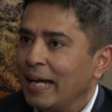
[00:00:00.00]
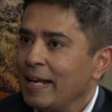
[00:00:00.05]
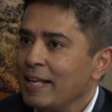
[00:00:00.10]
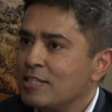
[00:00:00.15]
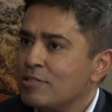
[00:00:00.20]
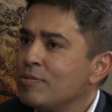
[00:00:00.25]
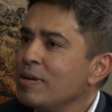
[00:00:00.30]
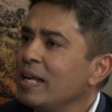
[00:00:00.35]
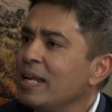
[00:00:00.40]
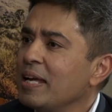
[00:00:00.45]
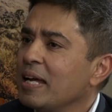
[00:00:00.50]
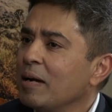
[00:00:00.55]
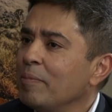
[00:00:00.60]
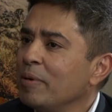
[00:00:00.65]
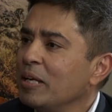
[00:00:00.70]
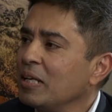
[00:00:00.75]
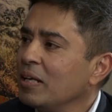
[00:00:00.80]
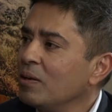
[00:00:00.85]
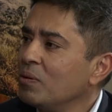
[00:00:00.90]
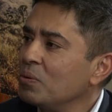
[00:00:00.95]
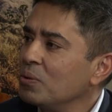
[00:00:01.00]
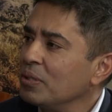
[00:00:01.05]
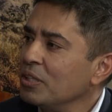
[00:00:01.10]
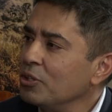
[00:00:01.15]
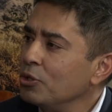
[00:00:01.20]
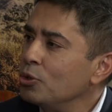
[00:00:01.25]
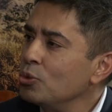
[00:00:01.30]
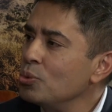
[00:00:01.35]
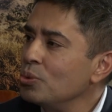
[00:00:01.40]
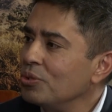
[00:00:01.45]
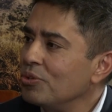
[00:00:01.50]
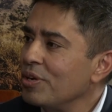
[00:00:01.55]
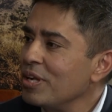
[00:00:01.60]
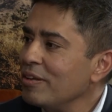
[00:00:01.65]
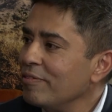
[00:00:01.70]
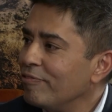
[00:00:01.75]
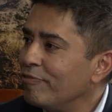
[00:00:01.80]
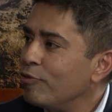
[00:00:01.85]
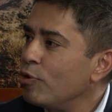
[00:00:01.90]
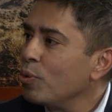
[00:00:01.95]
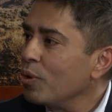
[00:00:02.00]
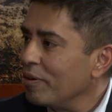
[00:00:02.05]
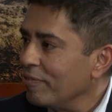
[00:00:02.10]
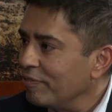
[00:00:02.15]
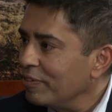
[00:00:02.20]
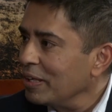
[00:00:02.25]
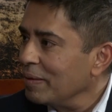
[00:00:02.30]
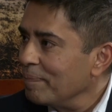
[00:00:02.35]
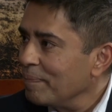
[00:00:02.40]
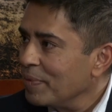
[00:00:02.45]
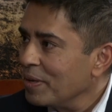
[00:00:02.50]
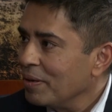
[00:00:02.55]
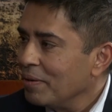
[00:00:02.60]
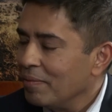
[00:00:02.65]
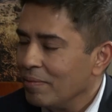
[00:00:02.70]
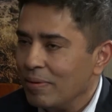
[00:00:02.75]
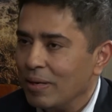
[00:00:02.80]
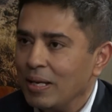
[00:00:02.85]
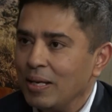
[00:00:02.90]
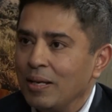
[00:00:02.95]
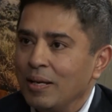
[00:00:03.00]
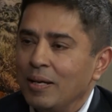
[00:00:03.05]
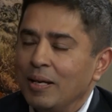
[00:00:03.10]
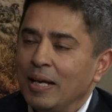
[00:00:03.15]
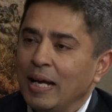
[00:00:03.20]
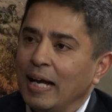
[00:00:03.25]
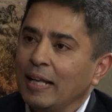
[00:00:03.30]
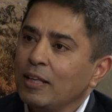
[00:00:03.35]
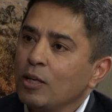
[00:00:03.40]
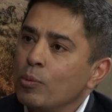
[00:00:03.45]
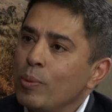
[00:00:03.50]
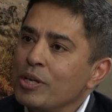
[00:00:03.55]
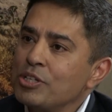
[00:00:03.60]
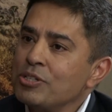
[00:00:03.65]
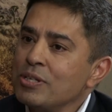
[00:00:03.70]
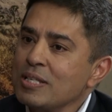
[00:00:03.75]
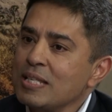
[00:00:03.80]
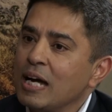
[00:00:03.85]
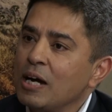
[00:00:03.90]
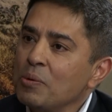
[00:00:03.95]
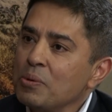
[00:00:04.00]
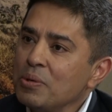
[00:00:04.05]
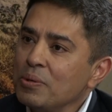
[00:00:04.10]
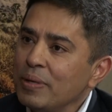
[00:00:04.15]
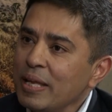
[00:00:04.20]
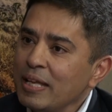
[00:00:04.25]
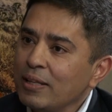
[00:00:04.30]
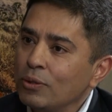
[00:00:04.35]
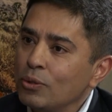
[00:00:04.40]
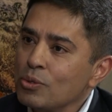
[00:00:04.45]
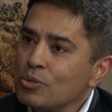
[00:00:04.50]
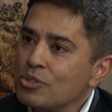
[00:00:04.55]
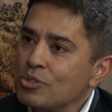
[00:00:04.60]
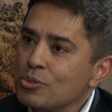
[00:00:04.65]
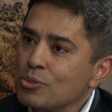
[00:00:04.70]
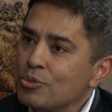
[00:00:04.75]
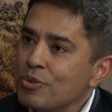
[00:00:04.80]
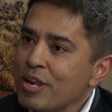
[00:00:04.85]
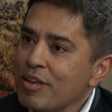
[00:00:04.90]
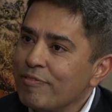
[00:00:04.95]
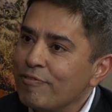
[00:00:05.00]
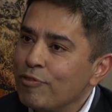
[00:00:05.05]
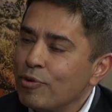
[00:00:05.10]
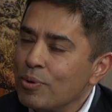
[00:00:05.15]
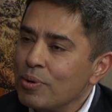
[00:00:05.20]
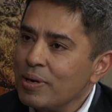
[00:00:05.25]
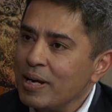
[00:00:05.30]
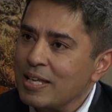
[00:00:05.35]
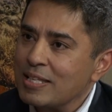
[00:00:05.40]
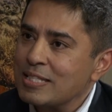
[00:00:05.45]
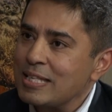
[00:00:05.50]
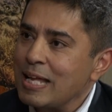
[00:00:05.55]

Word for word: And it's really coming down to the two, three, four of them, right? And the question is, how do you take those two, three, four,